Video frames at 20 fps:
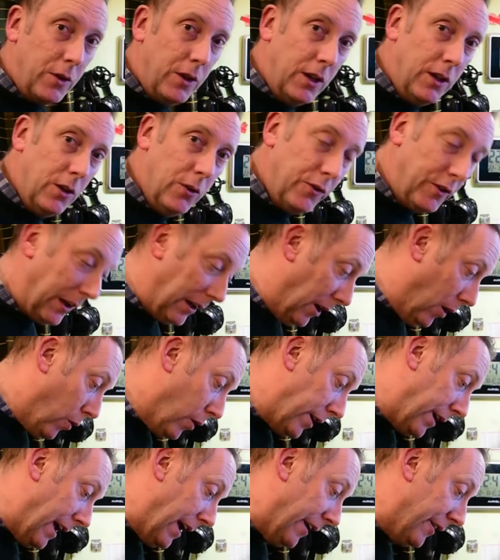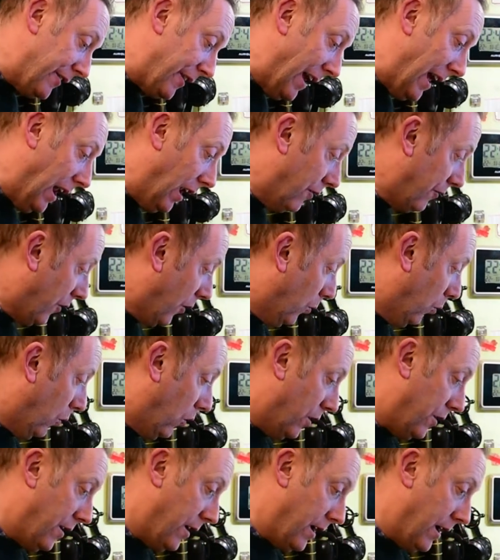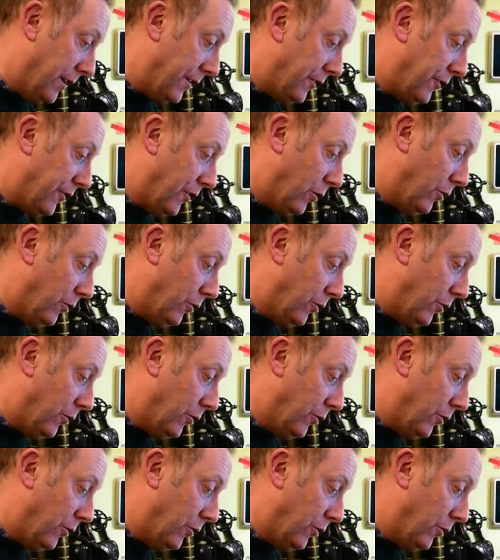you use a lowercase L for one, and there's